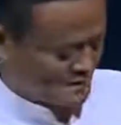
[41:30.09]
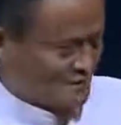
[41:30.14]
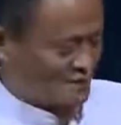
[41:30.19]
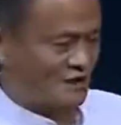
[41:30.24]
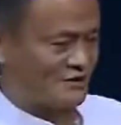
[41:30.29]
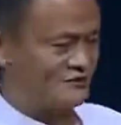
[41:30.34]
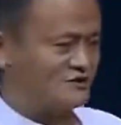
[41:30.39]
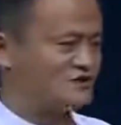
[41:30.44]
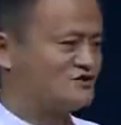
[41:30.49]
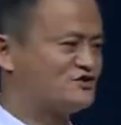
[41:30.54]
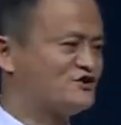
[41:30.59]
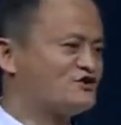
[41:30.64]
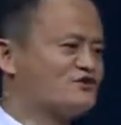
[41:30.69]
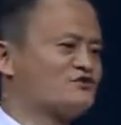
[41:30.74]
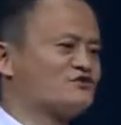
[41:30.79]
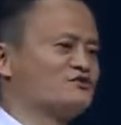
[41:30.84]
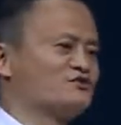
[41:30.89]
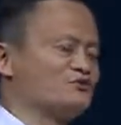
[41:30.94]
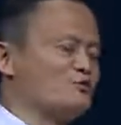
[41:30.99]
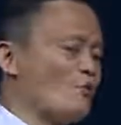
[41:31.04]
And this
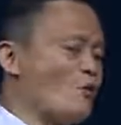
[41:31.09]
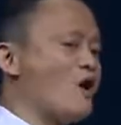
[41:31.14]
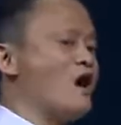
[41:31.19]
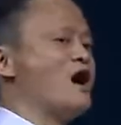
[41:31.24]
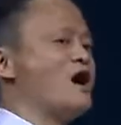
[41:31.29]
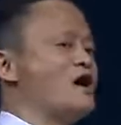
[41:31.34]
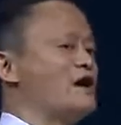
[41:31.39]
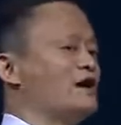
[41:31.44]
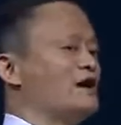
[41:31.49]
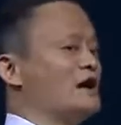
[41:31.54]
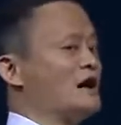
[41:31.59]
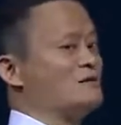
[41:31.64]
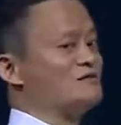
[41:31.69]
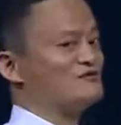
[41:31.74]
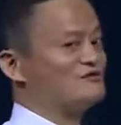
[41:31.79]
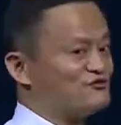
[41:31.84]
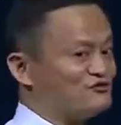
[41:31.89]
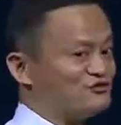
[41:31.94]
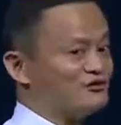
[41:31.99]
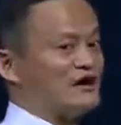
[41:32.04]
is why I'm
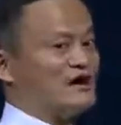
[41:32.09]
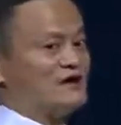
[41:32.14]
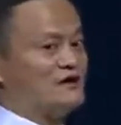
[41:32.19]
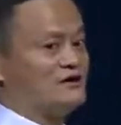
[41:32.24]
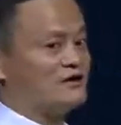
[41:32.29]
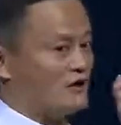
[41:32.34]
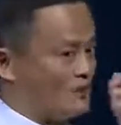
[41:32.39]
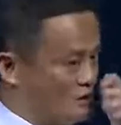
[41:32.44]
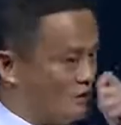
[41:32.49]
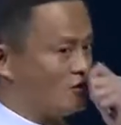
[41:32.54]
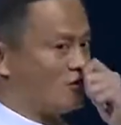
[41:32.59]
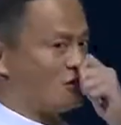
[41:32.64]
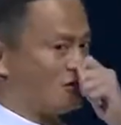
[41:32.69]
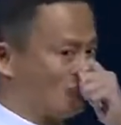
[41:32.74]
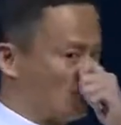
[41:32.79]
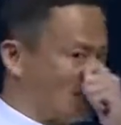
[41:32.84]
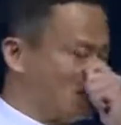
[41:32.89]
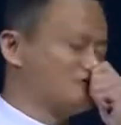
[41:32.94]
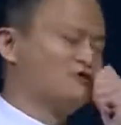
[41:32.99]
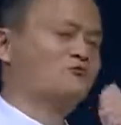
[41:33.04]
flying all
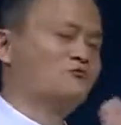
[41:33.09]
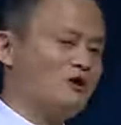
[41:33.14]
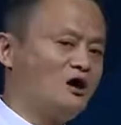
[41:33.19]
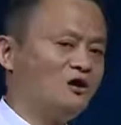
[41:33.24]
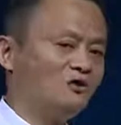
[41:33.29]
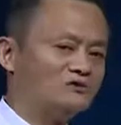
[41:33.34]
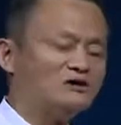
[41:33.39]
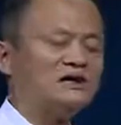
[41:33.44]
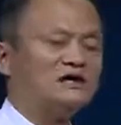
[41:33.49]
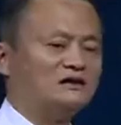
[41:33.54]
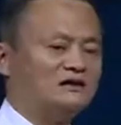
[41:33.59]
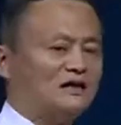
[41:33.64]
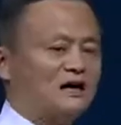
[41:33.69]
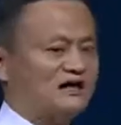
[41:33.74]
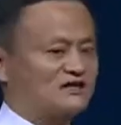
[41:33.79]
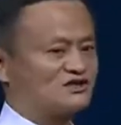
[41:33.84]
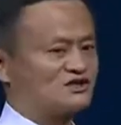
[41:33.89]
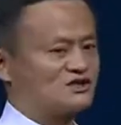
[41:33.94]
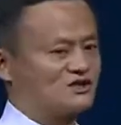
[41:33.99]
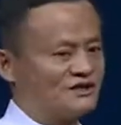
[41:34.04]
around the world.
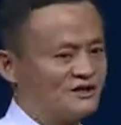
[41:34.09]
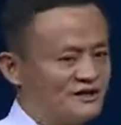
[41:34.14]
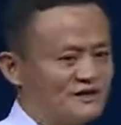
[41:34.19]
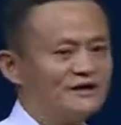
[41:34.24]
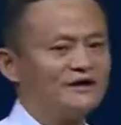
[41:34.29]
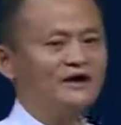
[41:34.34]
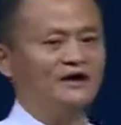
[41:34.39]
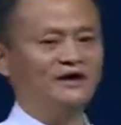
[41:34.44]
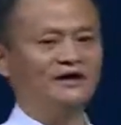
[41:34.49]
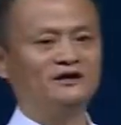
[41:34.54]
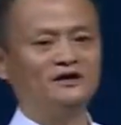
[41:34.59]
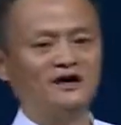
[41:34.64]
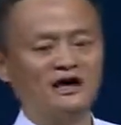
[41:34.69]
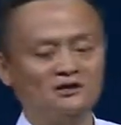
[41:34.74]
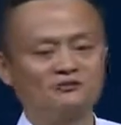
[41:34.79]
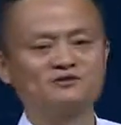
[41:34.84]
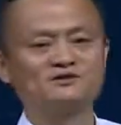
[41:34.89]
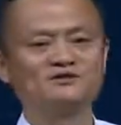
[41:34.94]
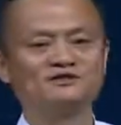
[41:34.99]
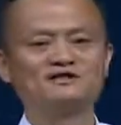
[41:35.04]
Last year,
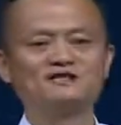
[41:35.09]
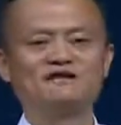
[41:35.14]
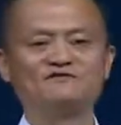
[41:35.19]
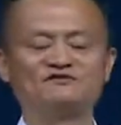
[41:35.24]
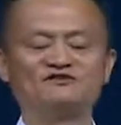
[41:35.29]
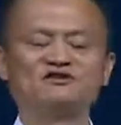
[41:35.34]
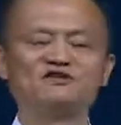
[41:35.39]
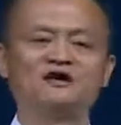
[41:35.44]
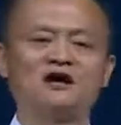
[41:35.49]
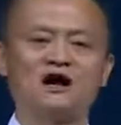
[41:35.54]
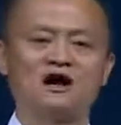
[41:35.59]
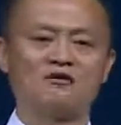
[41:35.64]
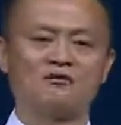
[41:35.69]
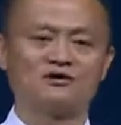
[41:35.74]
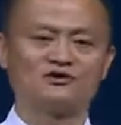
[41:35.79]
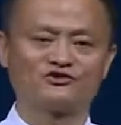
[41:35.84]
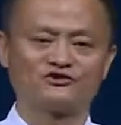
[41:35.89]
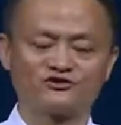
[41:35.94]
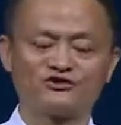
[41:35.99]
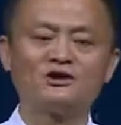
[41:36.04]
870
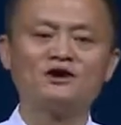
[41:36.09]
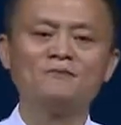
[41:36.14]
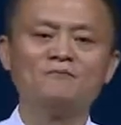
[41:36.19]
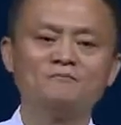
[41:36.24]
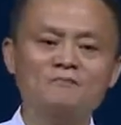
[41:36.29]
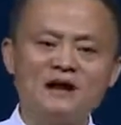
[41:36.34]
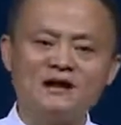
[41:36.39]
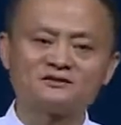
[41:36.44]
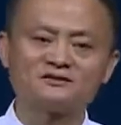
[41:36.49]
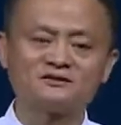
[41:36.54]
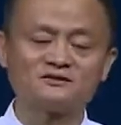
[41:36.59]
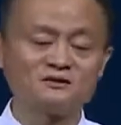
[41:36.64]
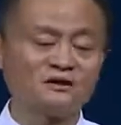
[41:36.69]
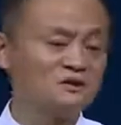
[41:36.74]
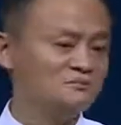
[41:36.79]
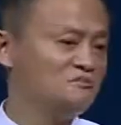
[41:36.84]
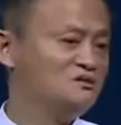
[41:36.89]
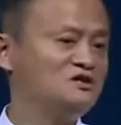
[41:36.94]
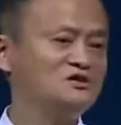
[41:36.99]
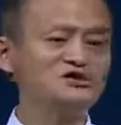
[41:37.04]
hours,
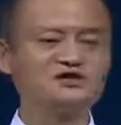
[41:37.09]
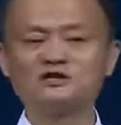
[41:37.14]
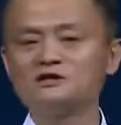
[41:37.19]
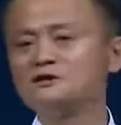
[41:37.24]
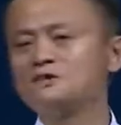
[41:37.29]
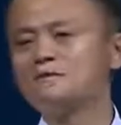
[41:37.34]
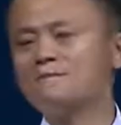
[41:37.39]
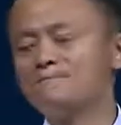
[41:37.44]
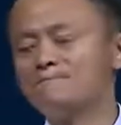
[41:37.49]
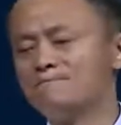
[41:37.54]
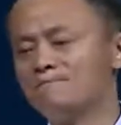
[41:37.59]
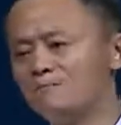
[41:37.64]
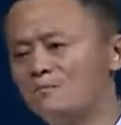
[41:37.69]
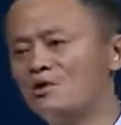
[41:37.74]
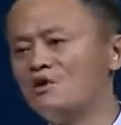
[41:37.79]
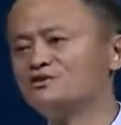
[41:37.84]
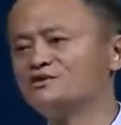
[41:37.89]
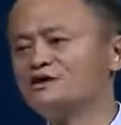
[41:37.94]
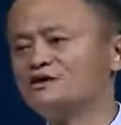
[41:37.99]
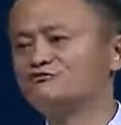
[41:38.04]
meeting
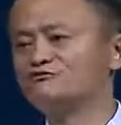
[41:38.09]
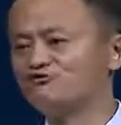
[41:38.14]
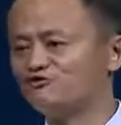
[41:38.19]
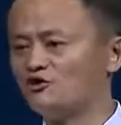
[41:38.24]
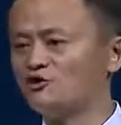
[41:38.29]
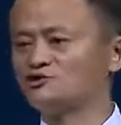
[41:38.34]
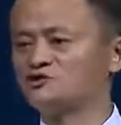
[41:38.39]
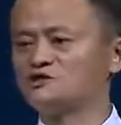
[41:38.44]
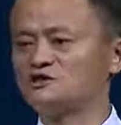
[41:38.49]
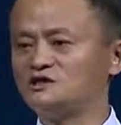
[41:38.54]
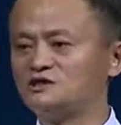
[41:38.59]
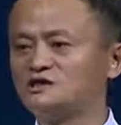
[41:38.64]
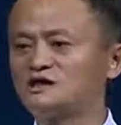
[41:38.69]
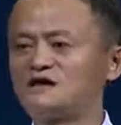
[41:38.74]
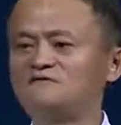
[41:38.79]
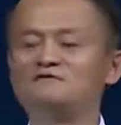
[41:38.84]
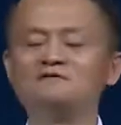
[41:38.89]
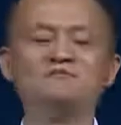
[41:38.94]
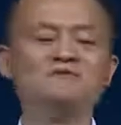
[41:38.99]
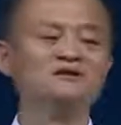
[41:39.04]
more than 40
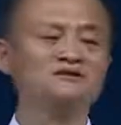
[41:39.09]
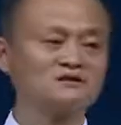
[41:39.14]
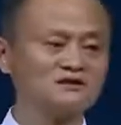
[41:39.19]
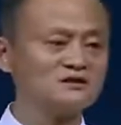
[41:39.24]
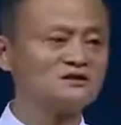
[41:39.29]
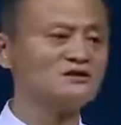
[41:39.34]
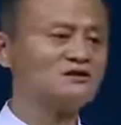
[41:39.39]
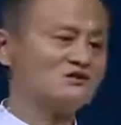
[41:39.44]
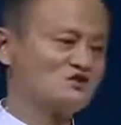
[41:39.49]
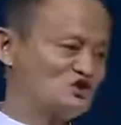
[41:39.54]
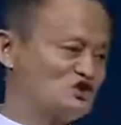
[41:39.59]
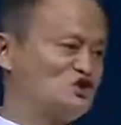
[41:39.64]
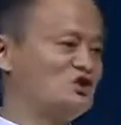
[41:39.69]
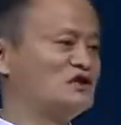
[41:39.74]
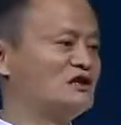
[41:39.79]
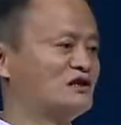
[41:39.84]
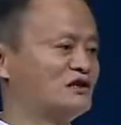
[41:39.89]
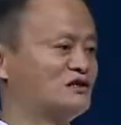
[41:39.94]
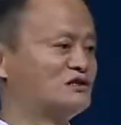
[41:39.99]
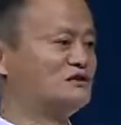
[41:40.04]
government
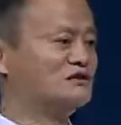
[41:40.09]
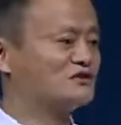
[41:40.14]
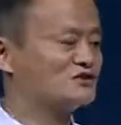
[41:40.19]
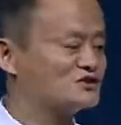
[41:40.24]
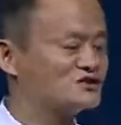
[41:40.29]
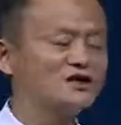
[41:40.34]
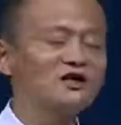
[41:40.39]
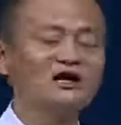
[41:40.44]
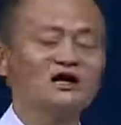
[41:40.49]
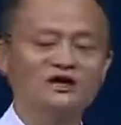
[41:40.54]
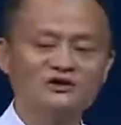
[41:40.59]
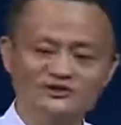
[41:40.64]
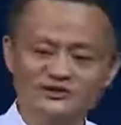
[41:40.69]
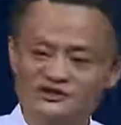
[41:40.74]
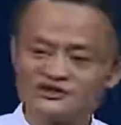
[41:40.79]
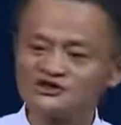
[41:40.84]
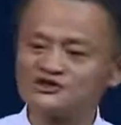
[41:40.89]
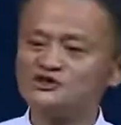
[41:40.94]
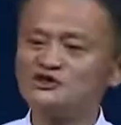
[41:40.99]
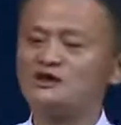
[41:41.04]
senior leaders. And
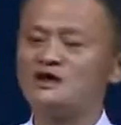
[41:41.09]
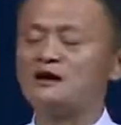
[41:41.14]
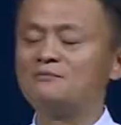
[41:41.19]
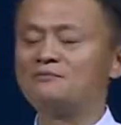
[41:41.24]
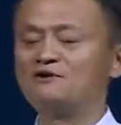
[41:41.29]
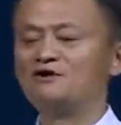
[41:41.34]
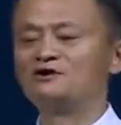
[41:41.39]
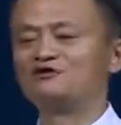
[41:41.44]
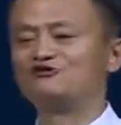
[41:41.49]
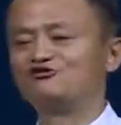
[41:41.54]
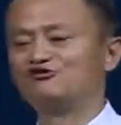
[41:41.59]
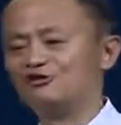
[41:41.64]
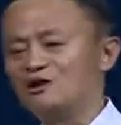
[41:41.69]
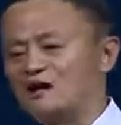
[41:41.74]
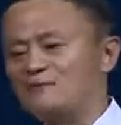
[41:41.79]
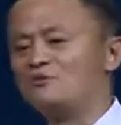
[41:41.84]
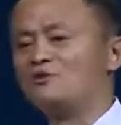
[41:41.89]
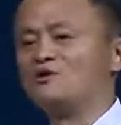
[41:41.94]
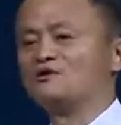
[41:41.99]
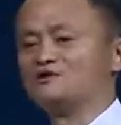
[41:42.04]
this year, I'm going to
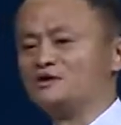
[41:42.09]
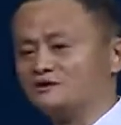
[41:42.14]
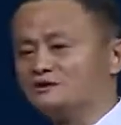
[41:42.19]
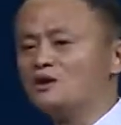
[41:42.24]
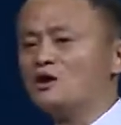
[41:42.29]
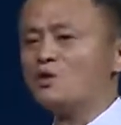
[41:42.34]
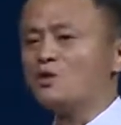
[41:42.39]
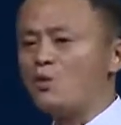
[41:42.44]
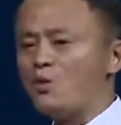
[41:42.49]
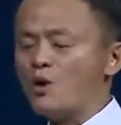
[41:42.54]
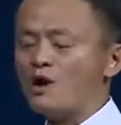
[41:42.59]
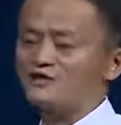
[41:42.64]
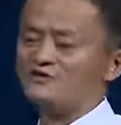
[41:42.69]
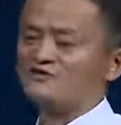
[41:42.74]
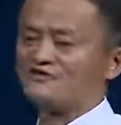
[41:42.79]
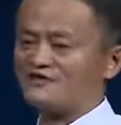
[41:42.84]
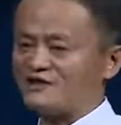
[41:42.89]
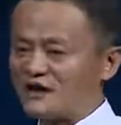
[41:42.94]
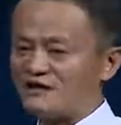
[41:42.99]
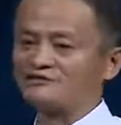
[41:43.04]
fly more than
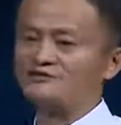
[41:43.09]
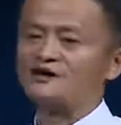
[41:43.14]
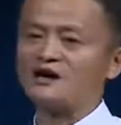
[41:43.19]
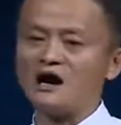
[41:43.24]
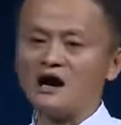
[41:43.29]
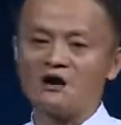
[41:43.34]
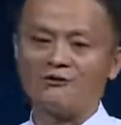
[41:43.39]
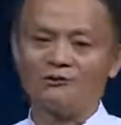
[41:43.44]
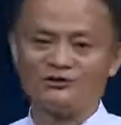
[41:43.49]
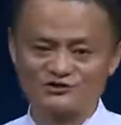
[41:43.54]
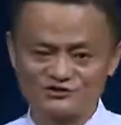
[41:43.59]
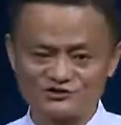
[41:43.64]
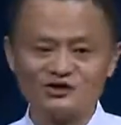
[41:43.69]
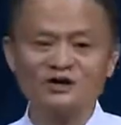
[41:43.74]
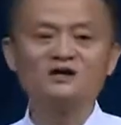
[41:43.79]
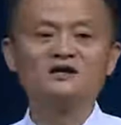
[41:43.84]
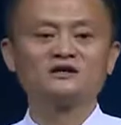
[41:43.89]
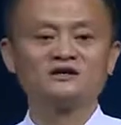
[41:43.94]
1,000 hours.